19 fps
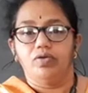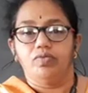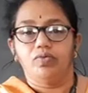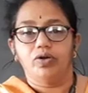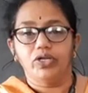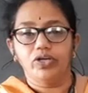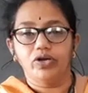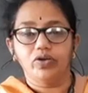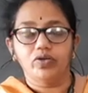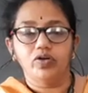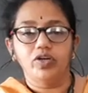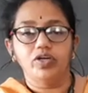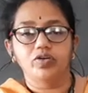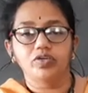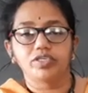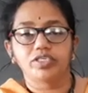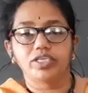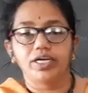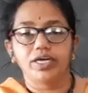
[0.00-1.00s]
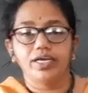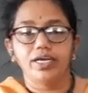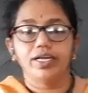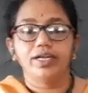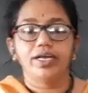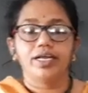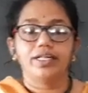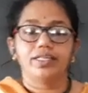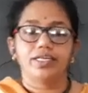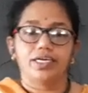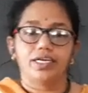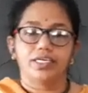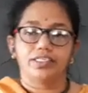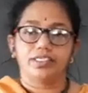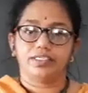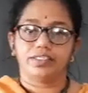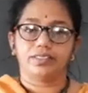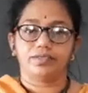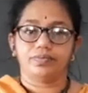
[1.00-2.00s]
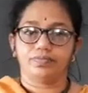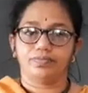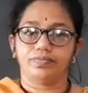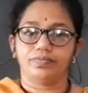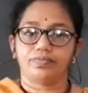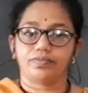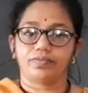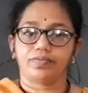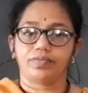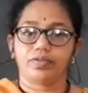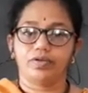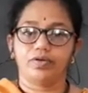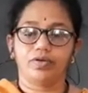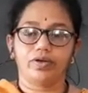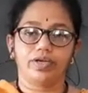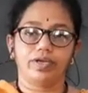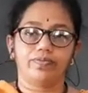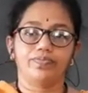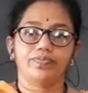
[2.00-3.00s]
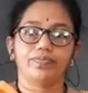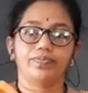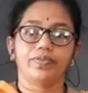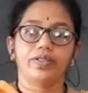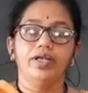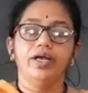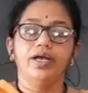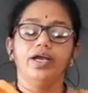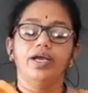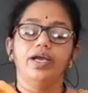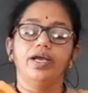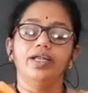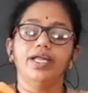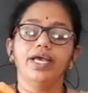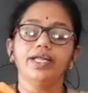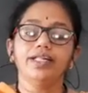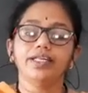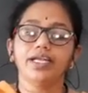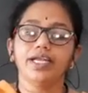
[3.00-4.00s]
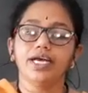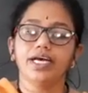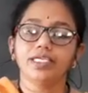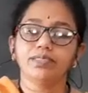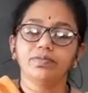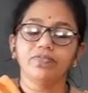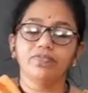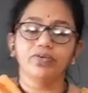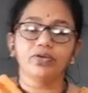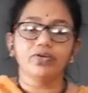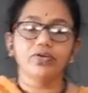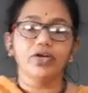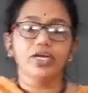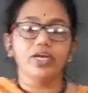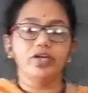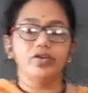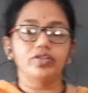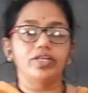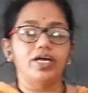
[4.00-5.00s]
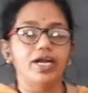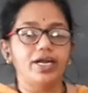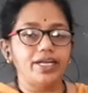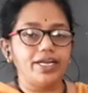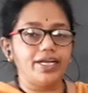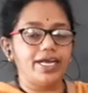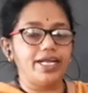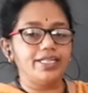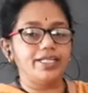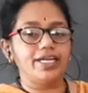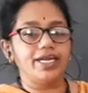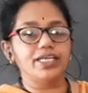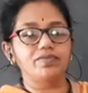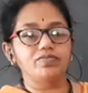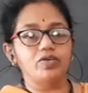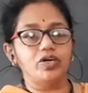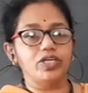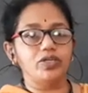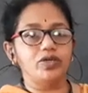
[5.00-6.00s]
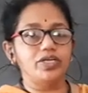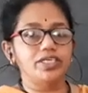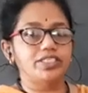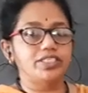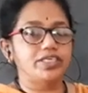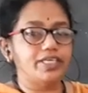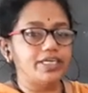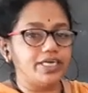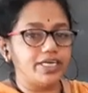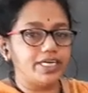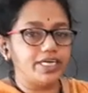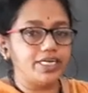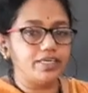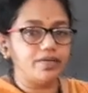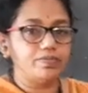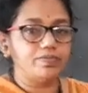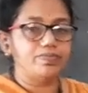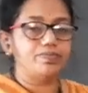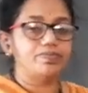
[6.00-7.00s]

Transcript: What you are going to study in 9th class? Okay. In 8th class, before going into that, in 8th class what you had studied